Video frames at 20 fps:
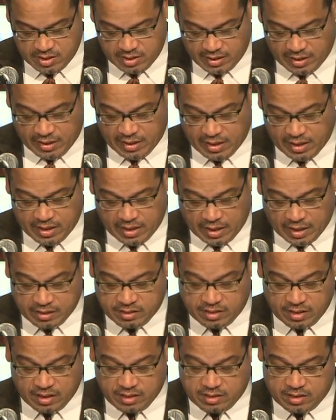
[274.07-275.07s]
And I
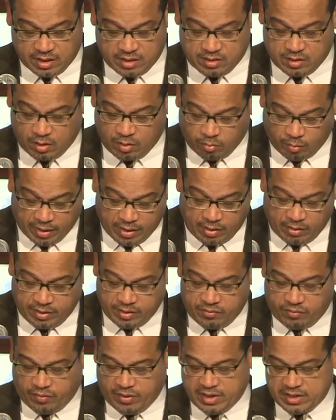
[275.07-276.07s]
think that the greater
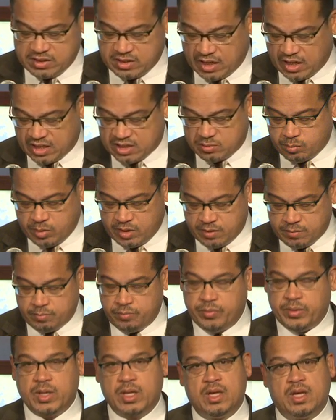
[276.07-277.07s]
enfranchisement
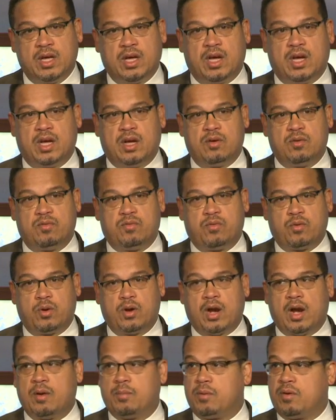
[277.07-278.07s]

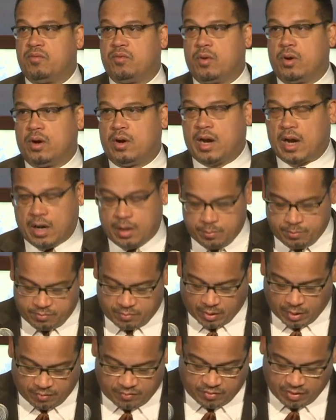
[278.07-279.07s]
for
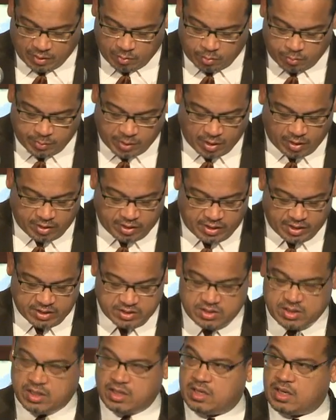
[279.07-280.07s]
our fellow
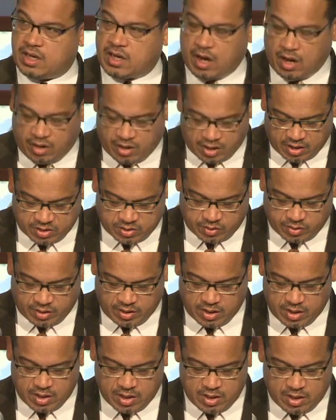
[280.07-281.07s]
Americans and our country
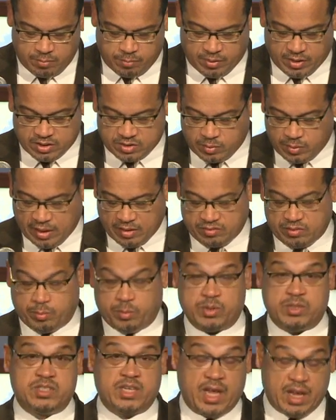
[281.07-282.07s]
means we have to
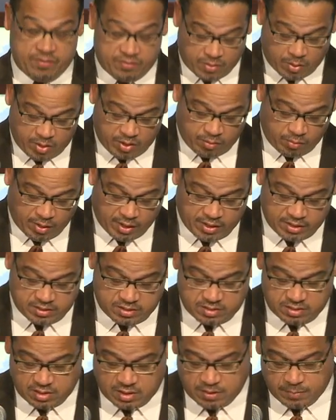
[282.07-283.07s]
protect voting
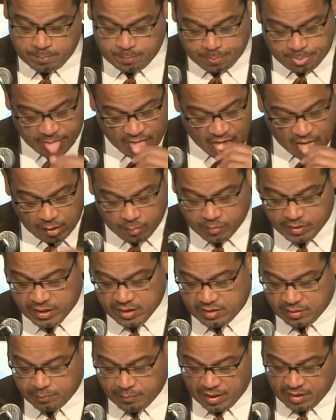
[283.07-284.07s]
rights, we
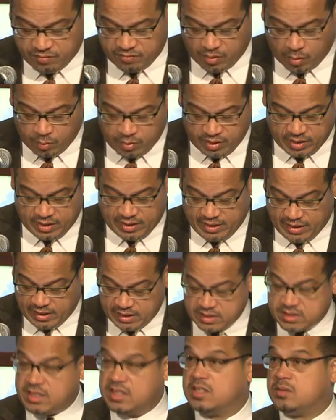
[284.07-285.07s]
need to make voting
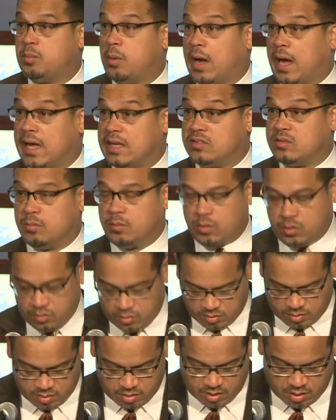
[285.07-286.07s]
easy as
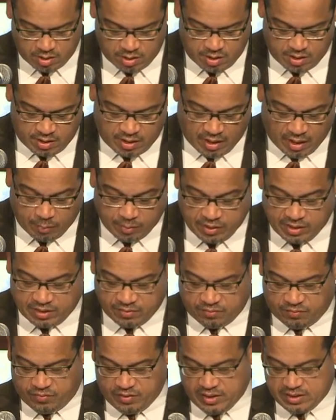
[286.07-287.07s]
possible, and we need to
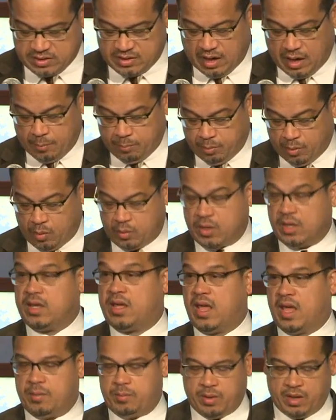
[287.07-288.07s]
fix our broken
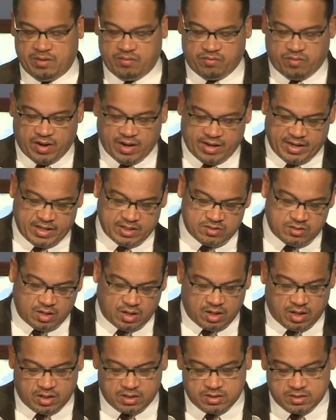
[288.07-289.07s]
campaign finance
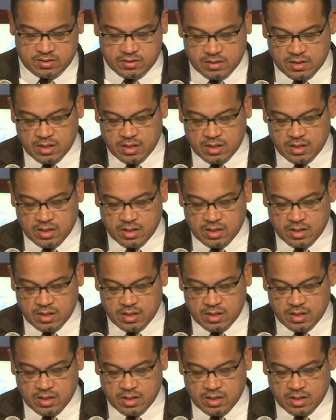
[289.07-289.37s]
laws.